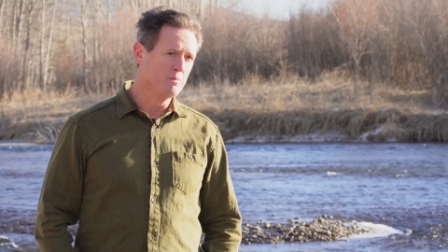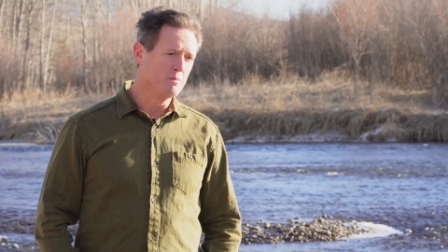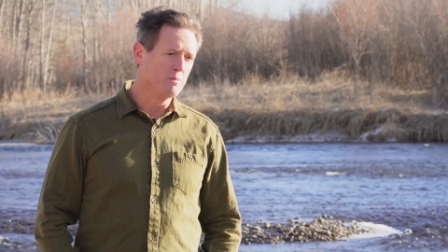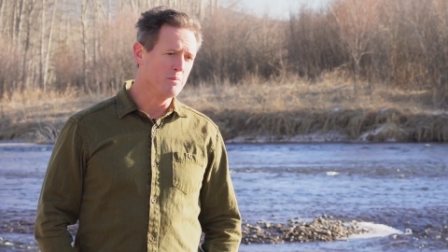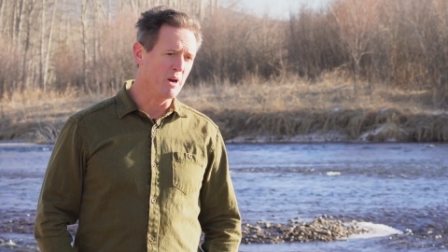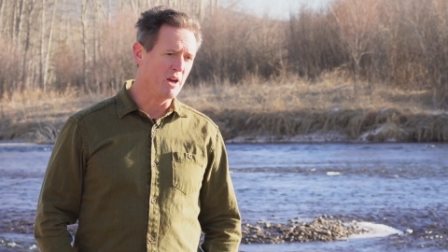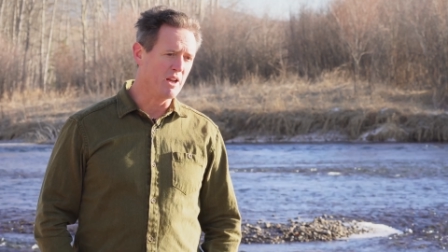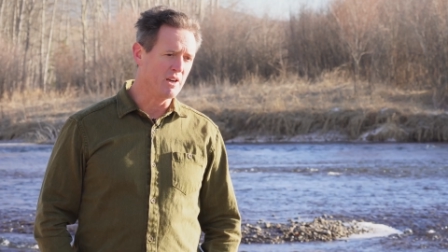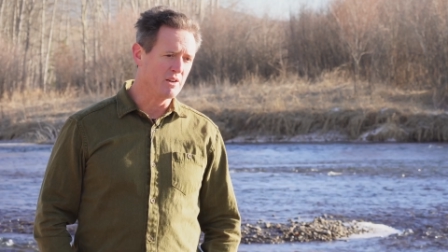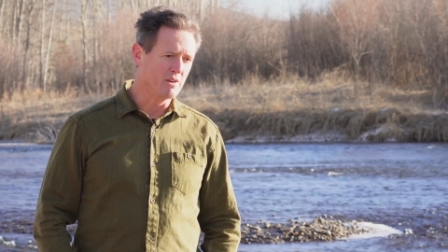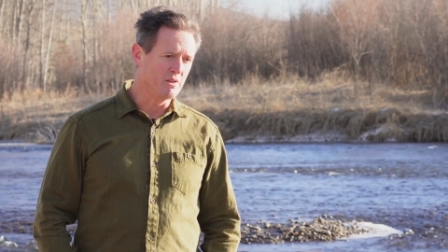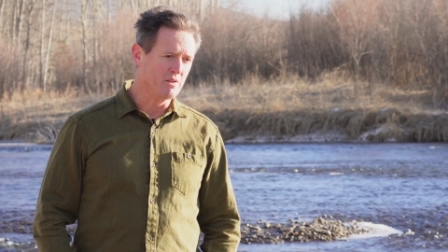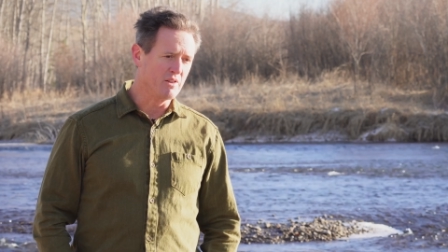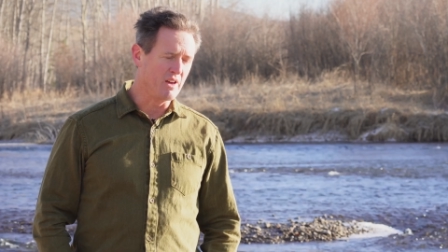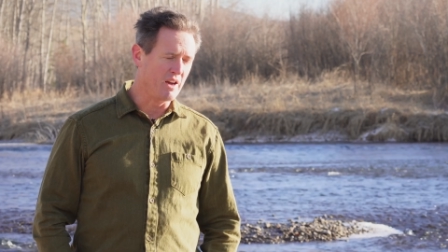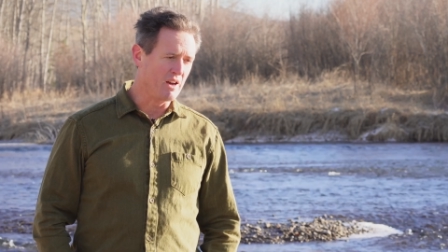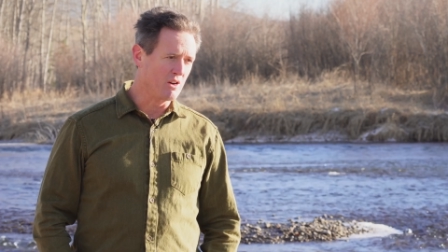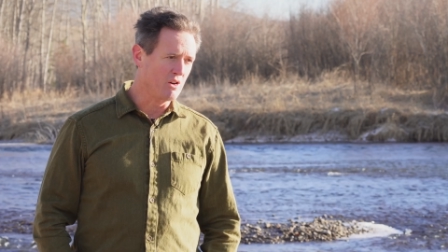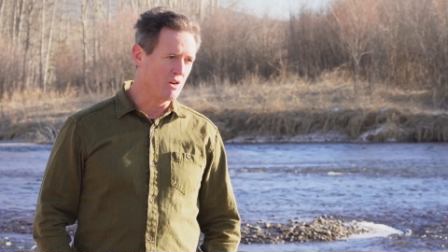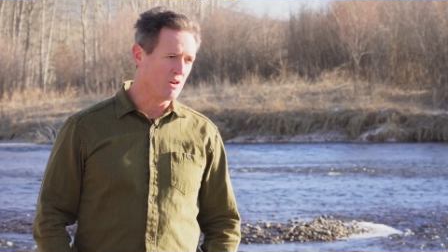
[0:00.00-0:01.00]
but
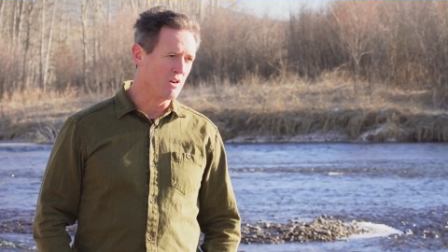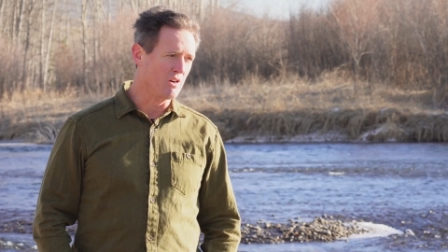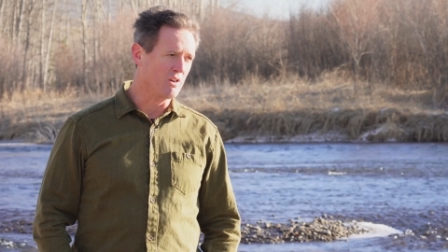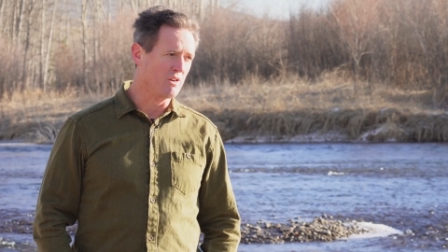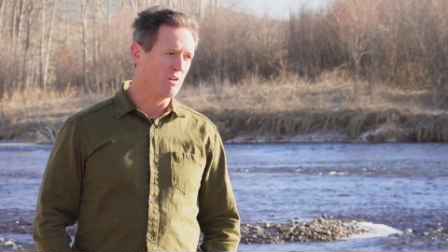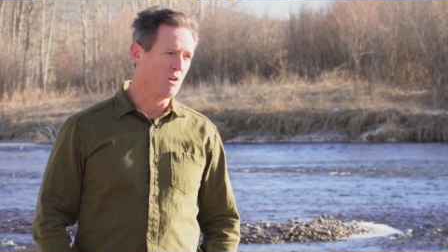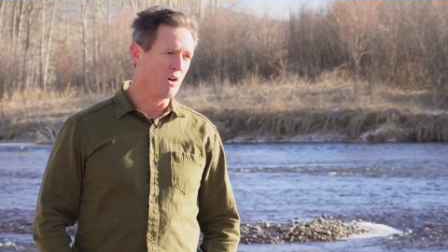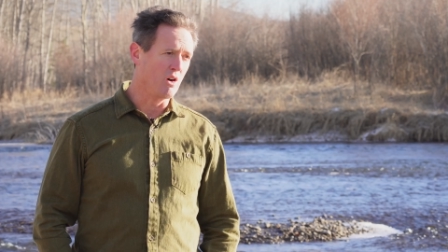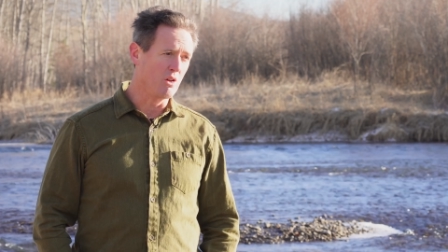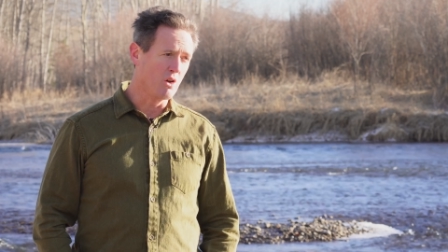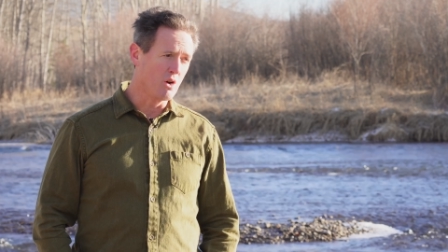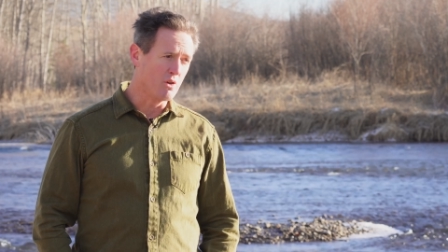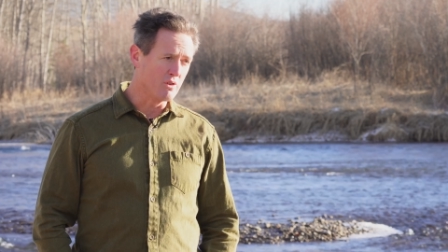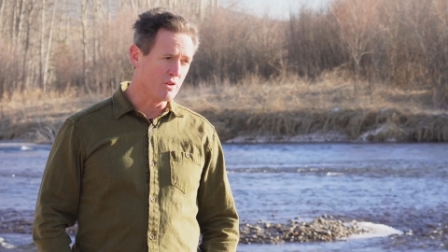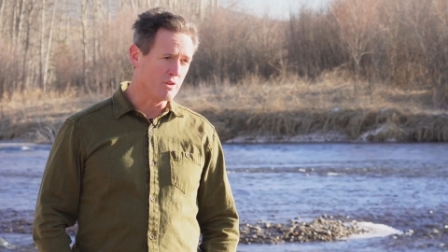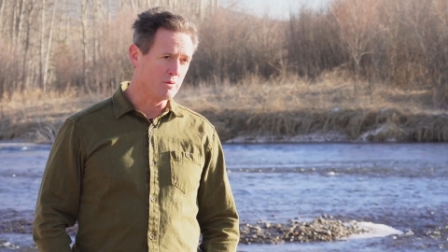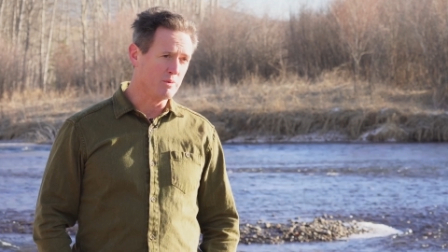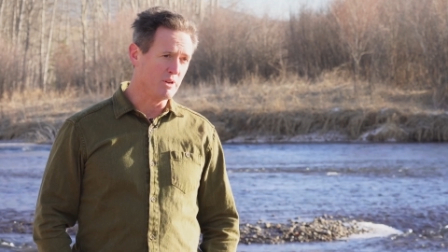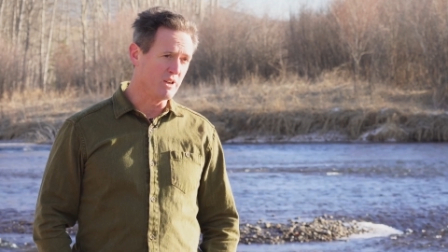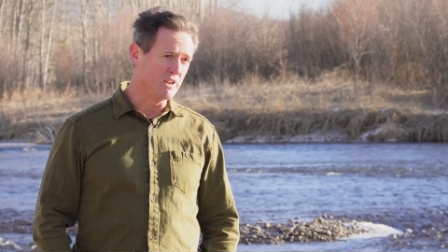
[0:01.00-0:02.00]
they occur all over
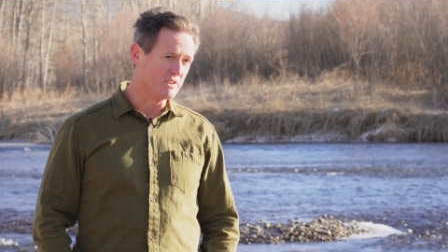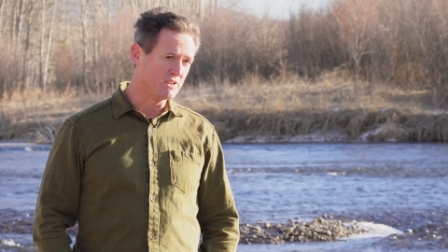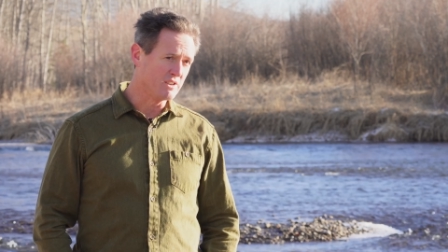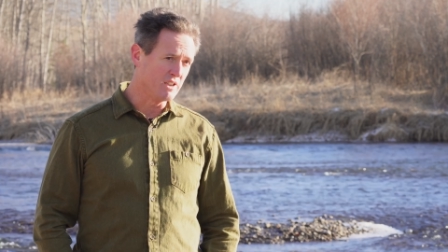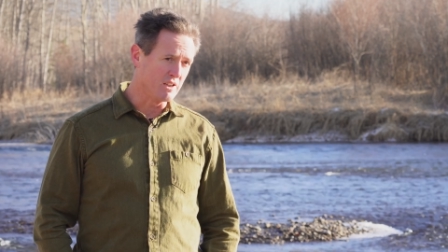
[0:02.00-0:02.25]
the place.